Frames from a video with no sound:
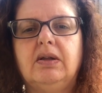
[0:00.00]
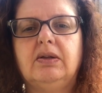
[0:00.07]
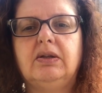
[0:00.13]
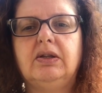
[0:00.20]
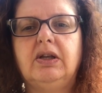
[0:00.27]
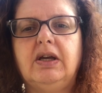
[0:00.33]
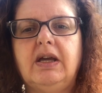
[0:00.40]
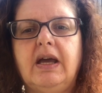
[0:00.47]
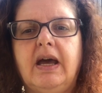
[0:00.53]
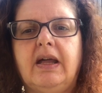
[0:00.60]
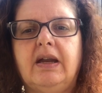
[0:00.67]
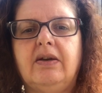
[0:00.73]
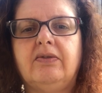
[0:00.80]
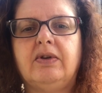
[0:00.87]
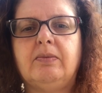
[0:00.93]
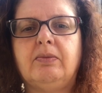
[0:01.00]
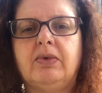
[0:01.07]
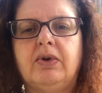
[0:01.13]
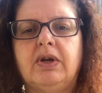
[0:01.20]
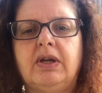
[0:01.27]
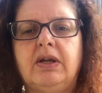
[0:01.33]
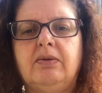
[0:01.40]
look at every
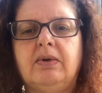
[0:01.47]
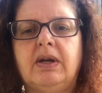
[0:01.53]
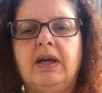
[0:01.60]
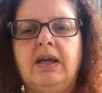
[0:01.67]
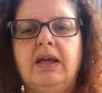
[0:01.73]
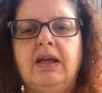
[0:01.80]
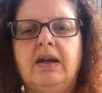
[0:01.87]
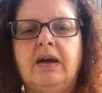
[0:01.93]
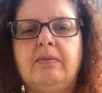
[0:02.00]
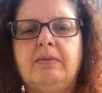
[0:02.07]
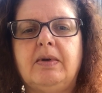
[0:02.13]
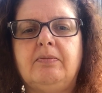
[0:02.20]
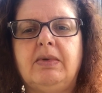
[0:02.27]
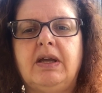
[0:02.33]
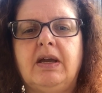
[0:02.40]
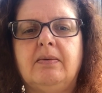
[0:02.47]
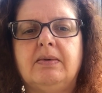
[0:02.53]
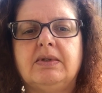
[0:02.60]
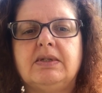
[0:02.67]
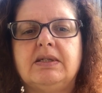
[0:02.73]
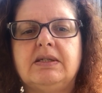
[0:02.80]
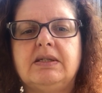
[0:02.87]
morning when I get up and be able
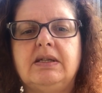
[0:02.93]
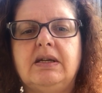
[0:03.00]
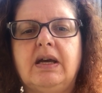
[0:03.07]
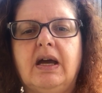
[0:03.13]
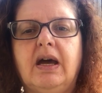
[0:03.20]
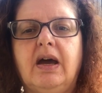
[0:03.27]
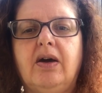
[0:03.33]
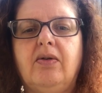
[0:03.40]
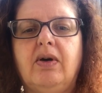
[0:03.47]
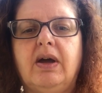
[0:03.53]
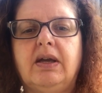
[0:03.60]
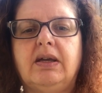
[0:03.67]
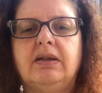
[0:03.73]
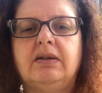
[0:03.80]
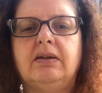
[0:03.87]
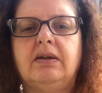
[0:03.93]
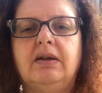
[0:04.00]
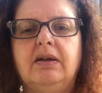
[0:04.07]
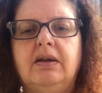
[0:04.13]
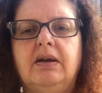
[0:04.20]
to see how I can